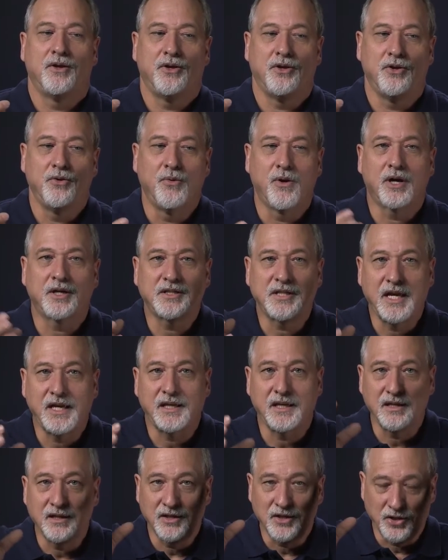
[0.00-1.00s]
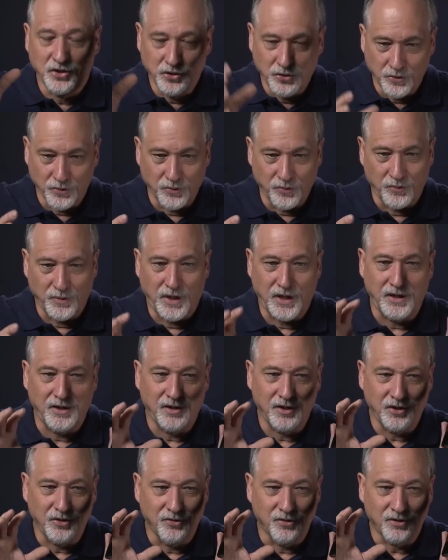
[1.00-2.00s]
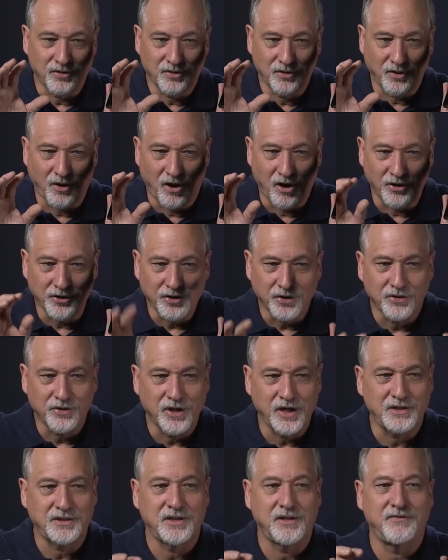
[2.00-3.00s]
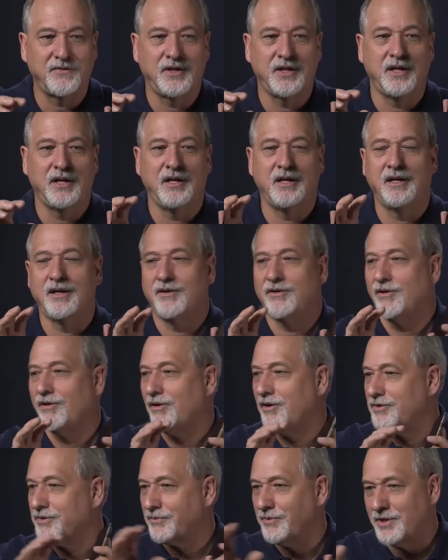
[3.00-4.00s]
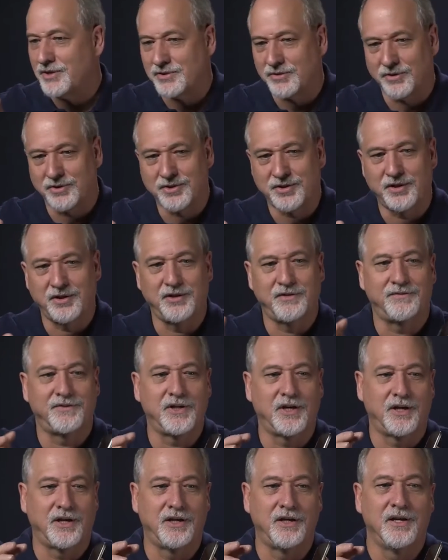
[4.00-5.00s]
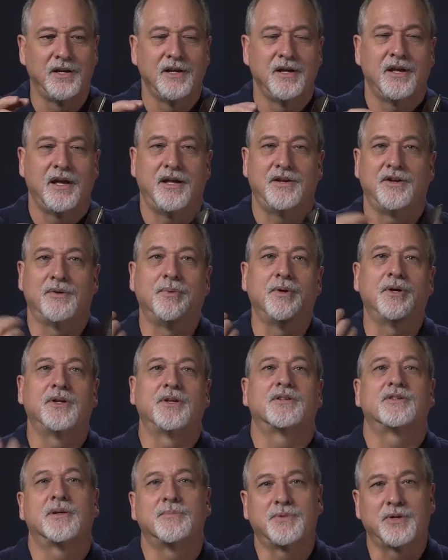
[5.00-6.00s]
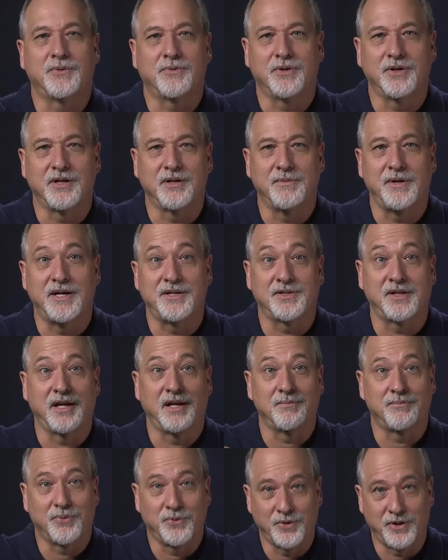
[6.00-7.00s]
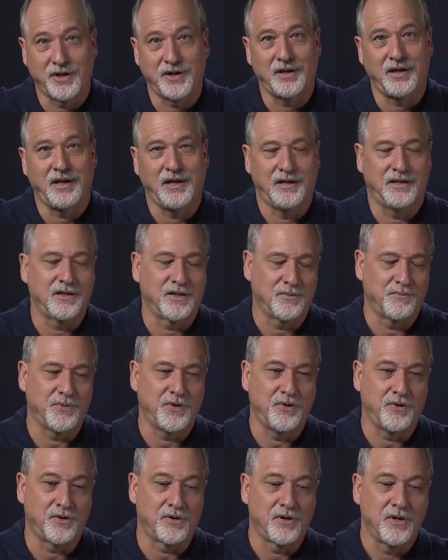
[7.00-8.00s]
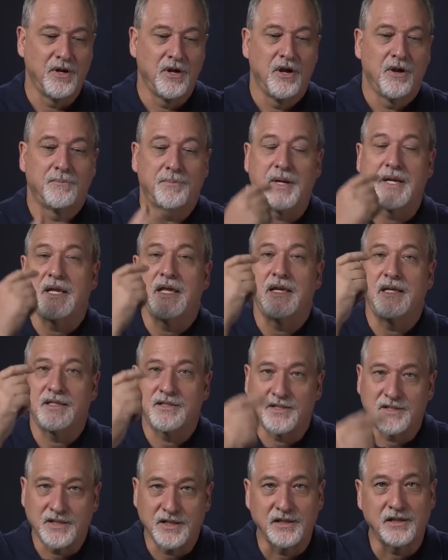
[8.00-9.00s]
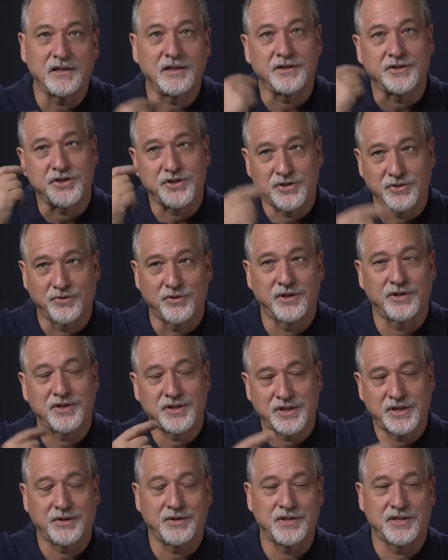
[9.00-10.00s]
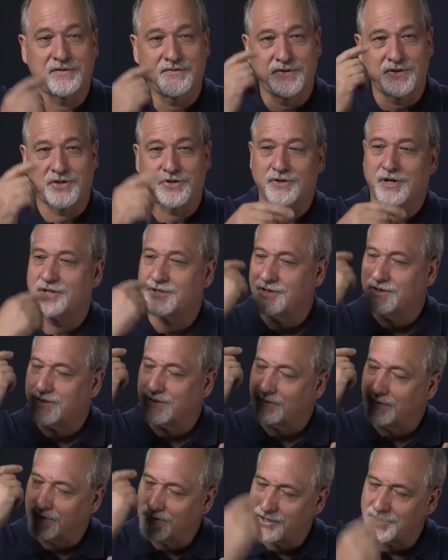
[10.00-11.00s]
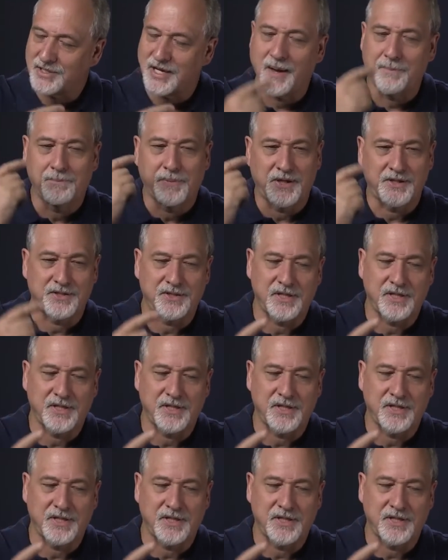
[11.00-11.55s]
you are taking you and all your creativity and all the research that you've done, and you're building something really amazing and put it in the computer. But it is still a stored series of instructions that run step by